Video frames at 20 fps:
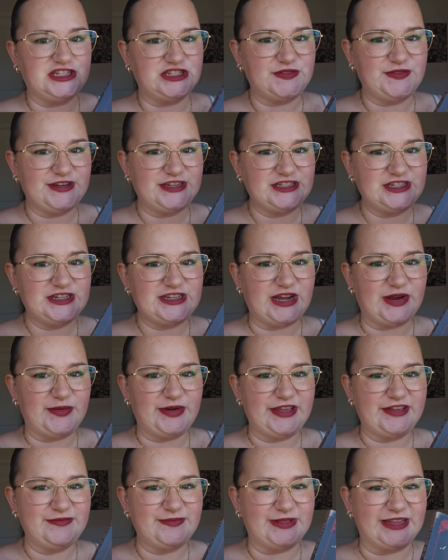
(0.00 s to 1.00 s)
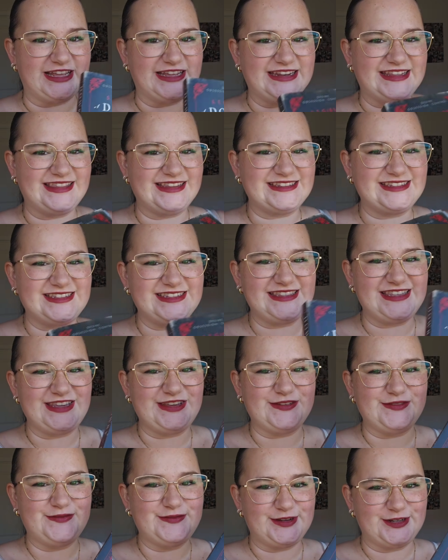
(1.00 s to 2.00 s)
finished A Dowry of Blood. This is
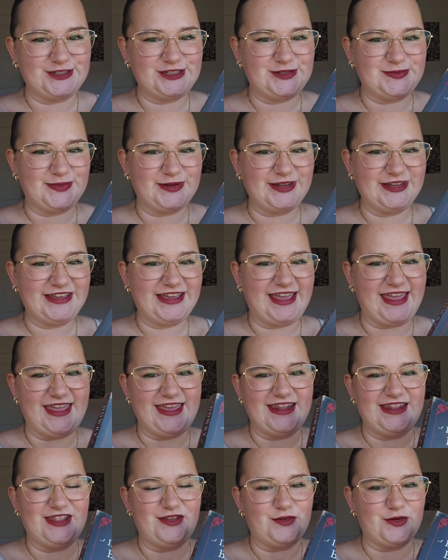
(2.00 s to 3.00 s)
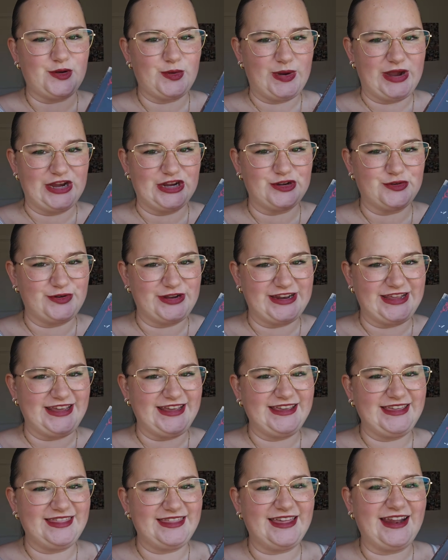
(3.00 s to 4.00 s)
the first book in the required
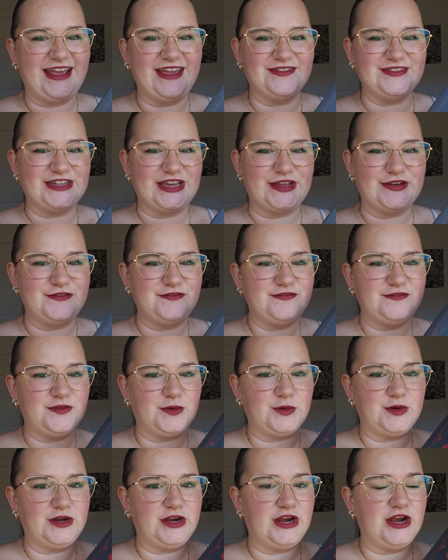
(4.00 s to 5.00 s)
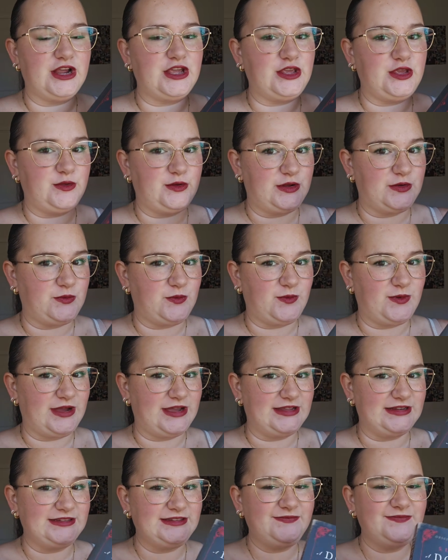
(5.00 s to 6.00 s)
reading that I've done for Unit
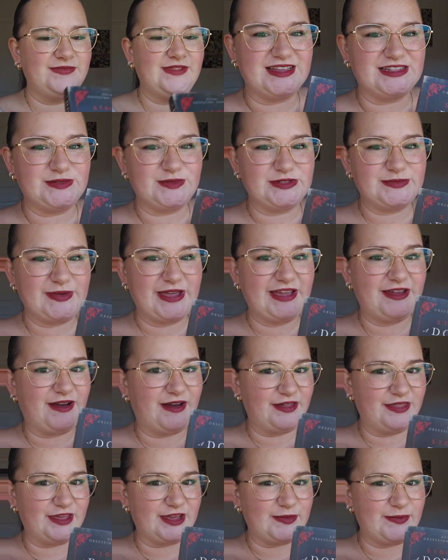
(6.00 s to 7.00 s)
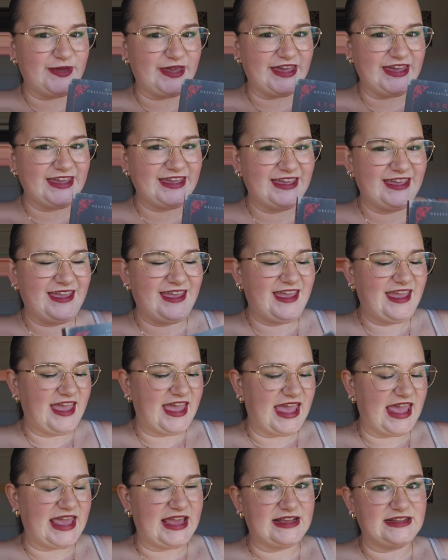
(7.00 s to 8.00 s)
1. This was my Gothic pick,
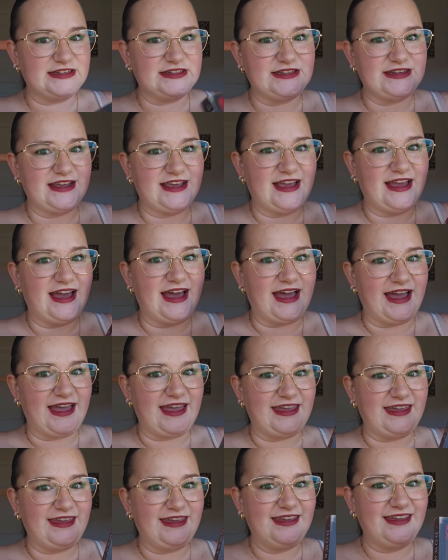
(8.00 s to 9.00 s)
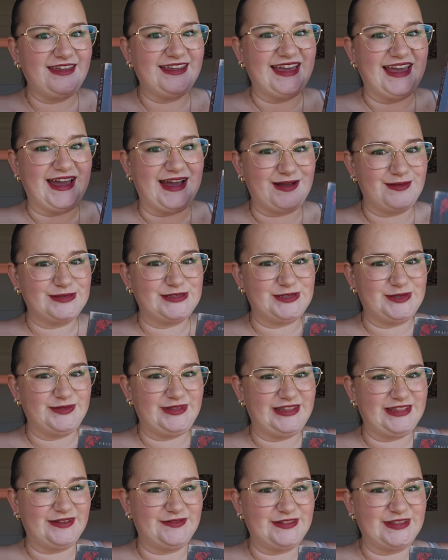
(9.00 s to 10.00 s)
and I
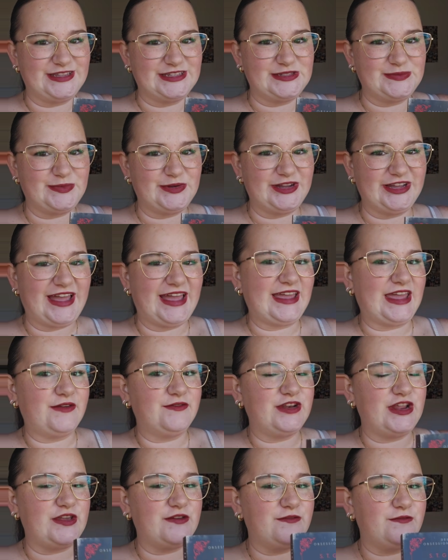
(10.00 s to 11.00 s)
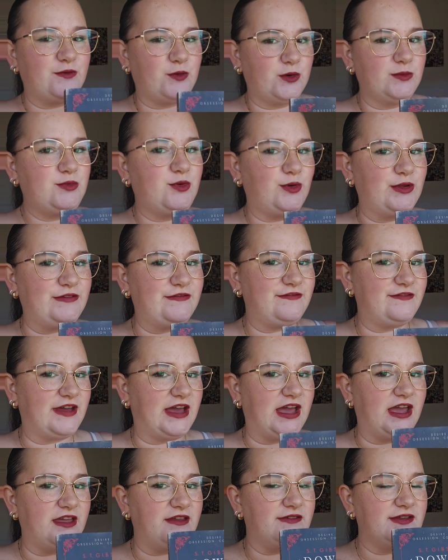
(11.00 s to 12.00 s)
absolutely loved this book. I gave it a
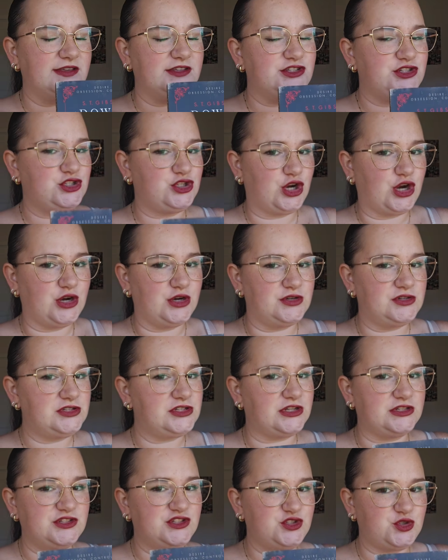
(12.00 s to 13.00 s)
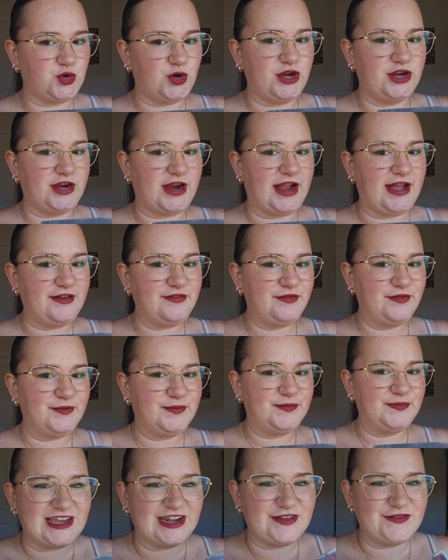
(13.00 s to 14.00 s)
4.5 stars on Storygraph.
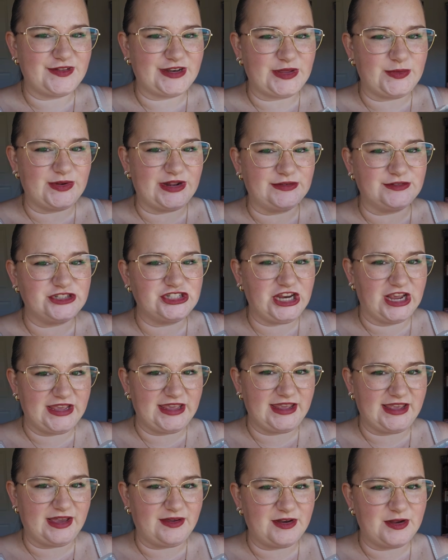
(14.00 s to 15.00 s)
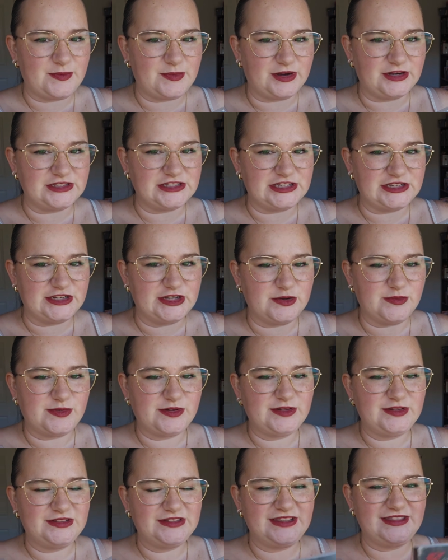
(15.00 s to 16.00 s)
Kind of funny, when I was checking out at Barnes &
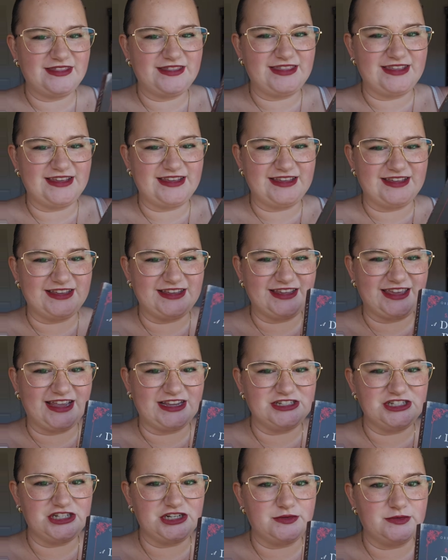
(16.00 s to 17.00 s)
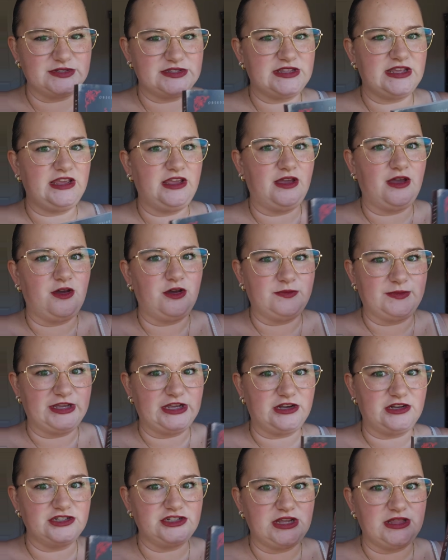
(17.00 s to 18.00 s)
Noble, the cashier was like, oh my
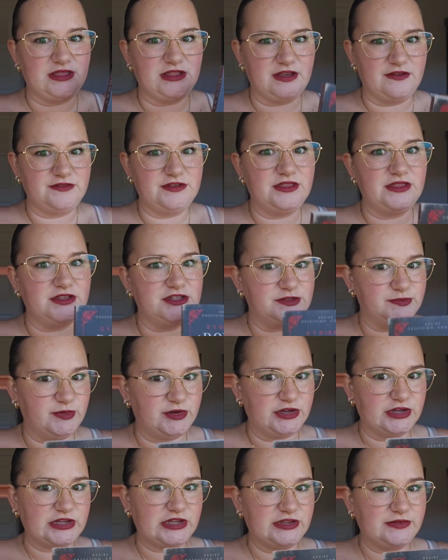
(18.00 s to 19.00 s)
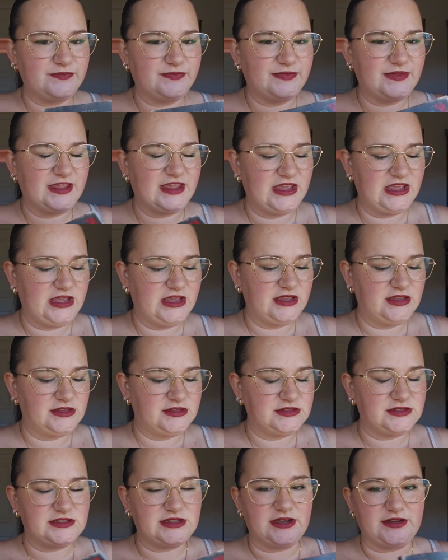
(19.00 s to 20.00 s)
gosh, I loved this book.
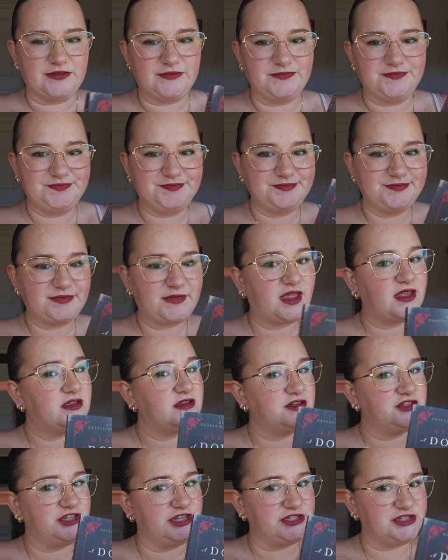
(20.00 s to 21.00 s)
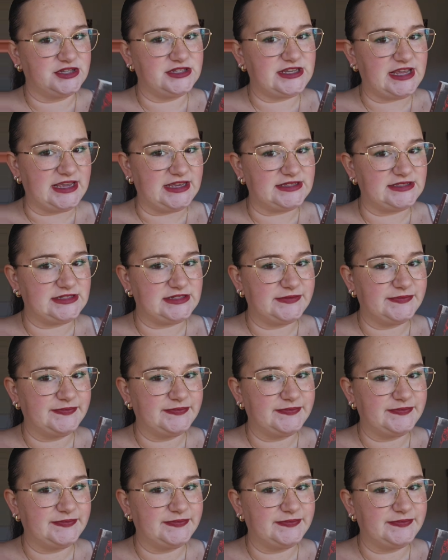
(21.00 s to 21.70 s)
So, she has good taste.